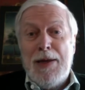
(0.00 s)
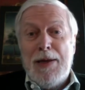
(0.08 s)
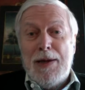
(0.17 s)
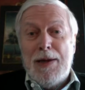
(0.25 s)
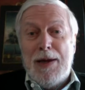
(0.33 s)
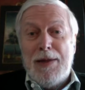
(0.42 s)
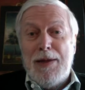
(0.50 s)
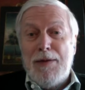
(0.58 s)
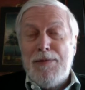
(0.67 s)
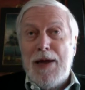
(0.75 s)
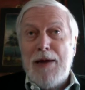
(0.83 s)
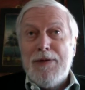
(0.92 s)
I think
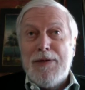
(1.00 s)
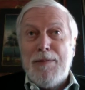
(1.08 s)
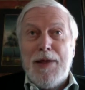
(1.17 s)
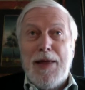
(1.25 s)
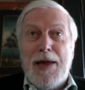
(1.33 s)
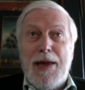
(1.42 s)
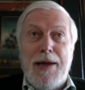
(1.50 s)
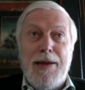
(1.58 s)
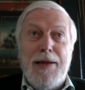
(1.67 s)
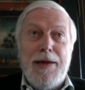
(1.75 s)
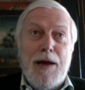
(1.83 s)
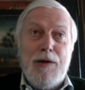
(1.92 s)
now something like
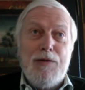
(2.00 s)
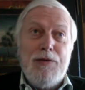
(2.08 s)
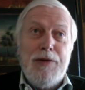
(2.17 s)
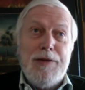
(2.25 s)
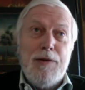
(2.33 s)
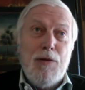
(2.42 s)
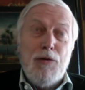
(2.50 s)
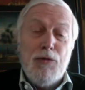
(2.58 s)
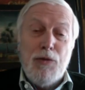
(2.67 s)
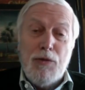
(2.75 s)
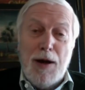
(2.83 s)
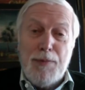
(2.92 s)
80 countries that own
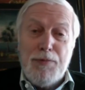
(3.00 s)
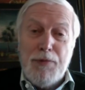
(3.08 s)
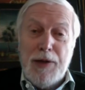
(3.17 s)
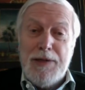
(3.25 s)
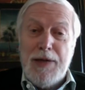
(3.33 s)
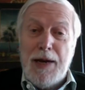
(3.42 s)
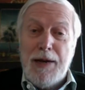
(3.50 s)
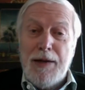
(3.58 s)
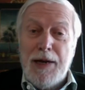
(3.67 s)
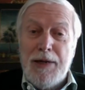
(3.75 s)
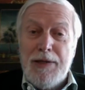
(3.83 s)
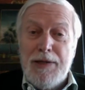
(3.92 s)
or operate
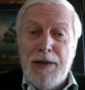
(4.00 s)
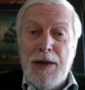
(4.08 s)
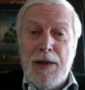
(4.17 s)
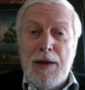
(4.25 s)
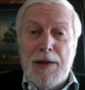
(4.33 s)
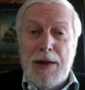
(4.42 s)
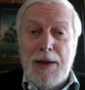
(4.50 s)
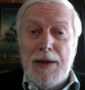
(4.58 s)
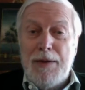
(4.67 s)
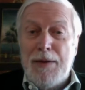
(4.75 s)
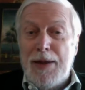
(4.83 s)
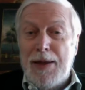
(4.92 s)
satellites, and uh,